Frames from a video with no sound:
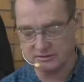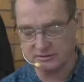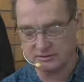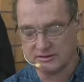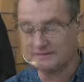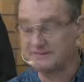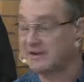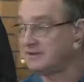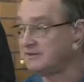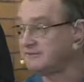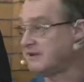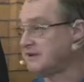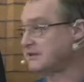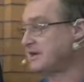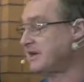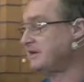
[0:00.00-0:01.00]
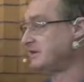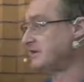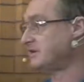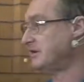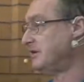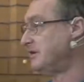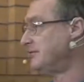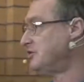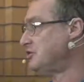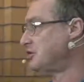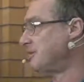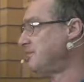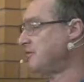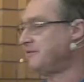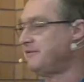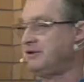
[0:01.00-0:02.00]
In fact, Satan said, if you
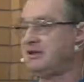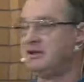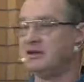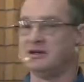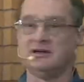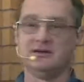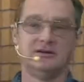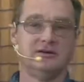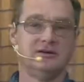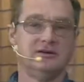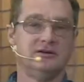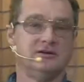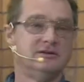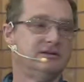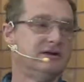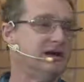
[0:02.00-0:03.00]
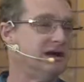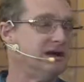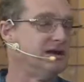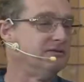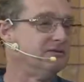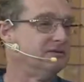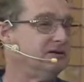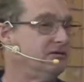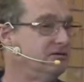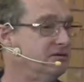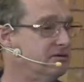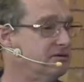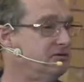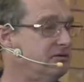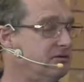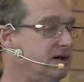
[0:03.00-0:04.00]
jump off here,
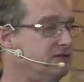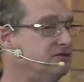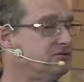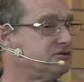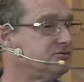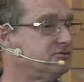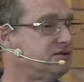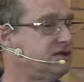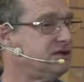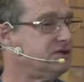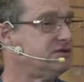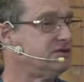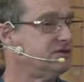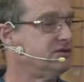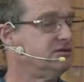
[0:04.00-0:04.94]
your angels will protect you.